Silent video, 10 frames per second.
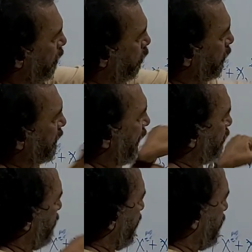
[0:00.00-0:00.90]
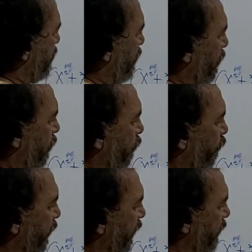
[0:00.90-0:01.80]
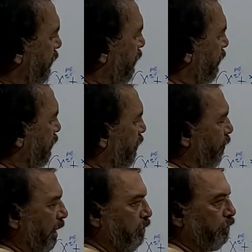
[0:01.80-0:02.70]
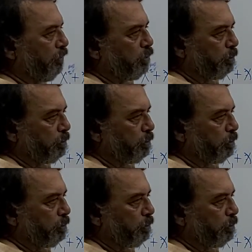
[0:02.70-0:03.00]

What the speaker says: do this arithmetic, we get the value equal to